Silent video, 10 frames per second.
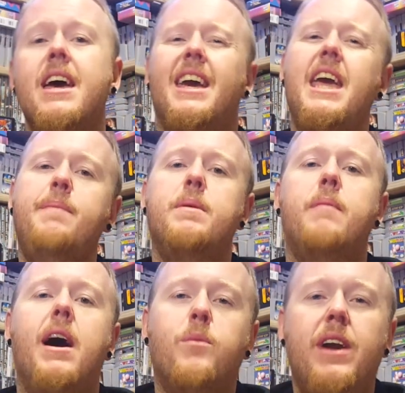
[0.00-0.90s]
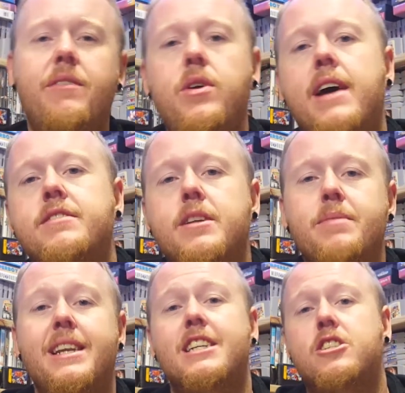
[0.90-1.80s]
Keep in mind, whenever you have
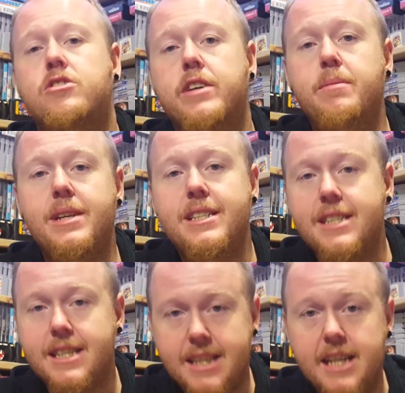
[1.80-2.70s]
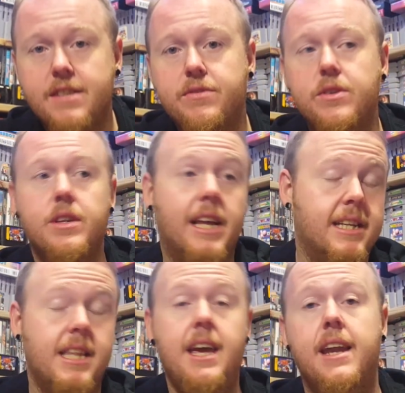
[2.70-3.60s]
something extremely successful like
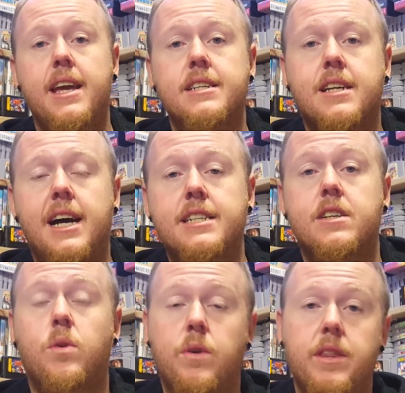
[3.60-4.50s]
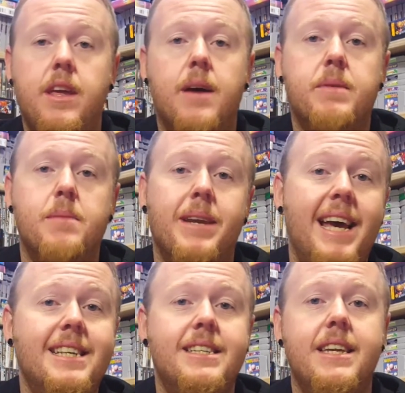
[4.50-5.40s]
the NES Classic or the upcoming
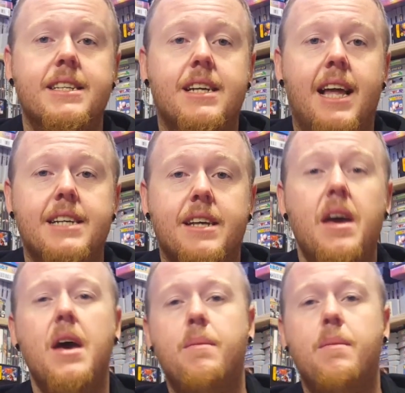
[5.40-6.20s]
SNES Classic,